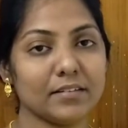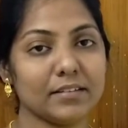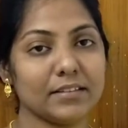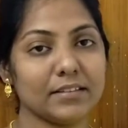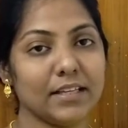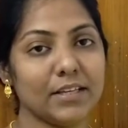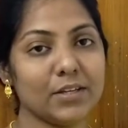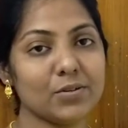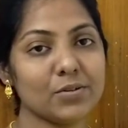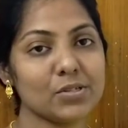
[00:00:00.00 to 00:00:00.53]

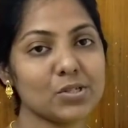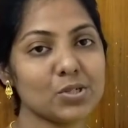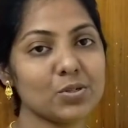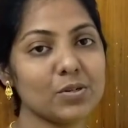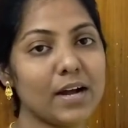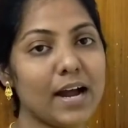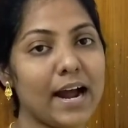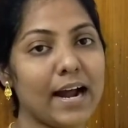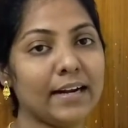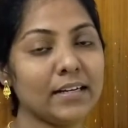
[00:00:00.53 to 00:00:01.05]
they used to
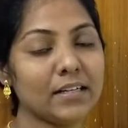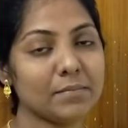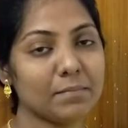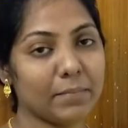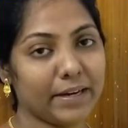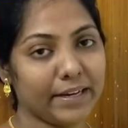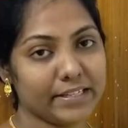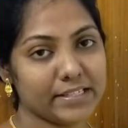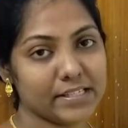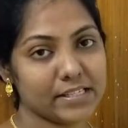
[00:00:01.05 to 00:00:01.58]
hunt
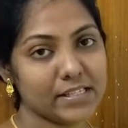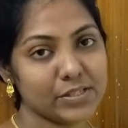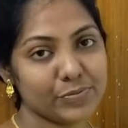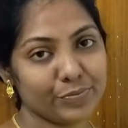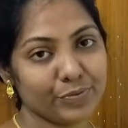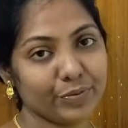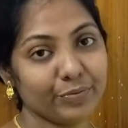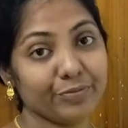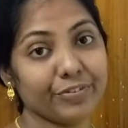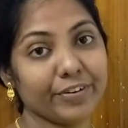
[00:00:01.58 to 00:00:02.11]
bisons
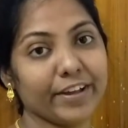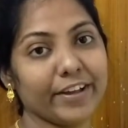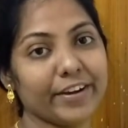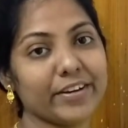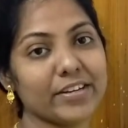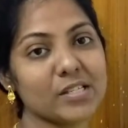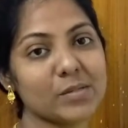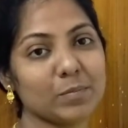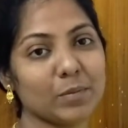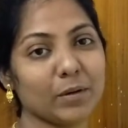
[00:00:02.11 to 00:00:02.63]
for
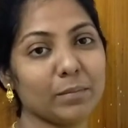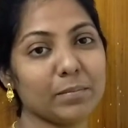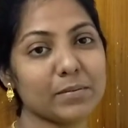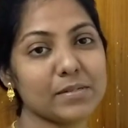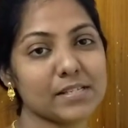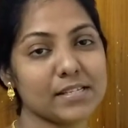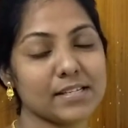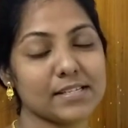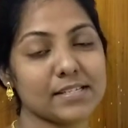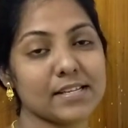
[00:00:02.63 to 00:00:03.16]
various
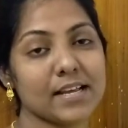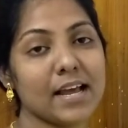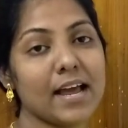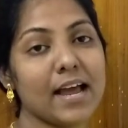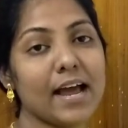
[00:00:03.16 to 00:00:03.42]
purposes,